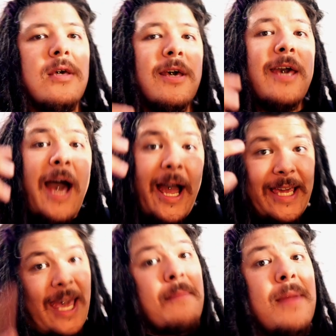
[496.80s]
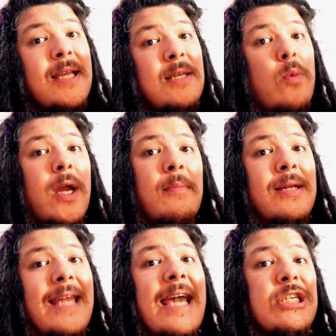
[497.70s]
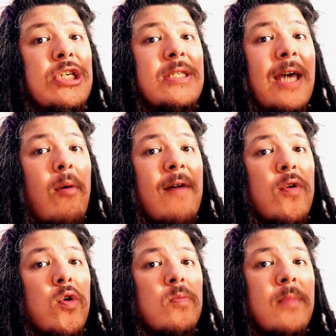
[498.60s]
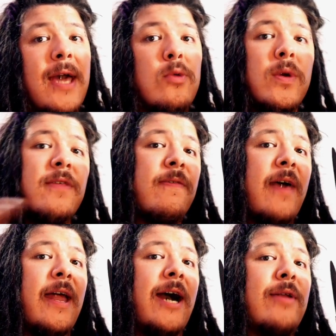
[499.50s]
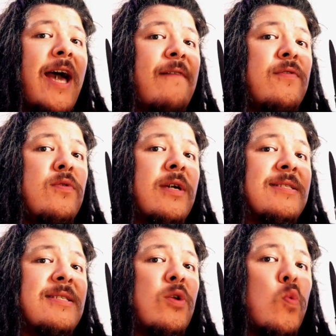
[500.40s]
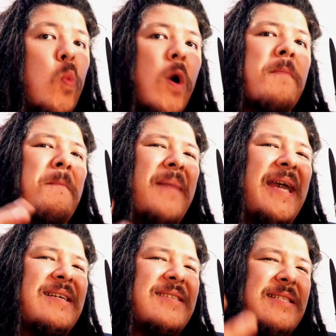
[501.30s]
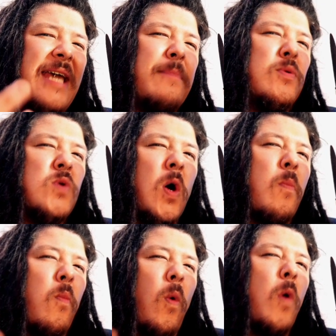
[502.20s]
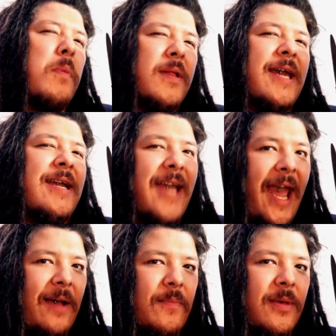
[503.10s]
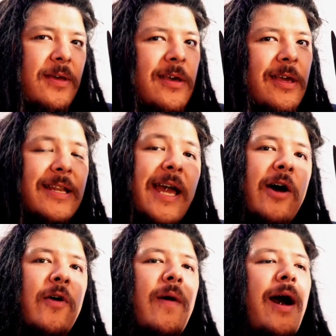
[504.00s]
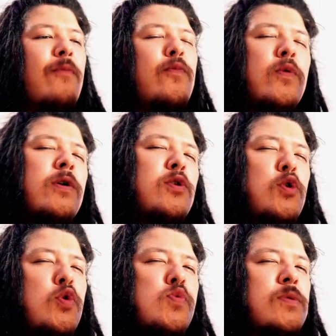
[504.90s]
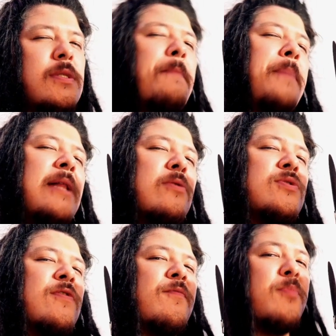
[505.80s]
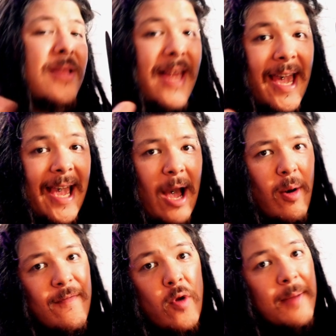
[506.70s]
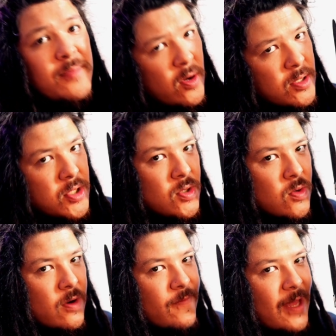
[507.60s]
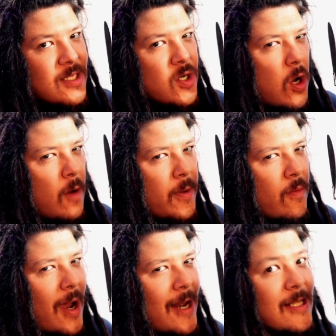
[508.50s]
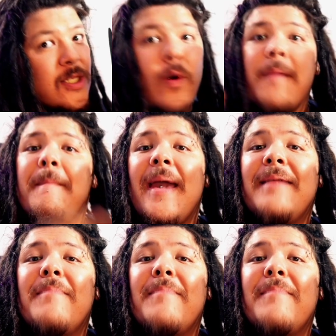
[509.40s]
I can make some recommendations, however, and with that, I would have you consider what makes a tabletop role-playing game. Now, I would use the pillars of play, however, I'm not sure if that's copyrighted, so I made my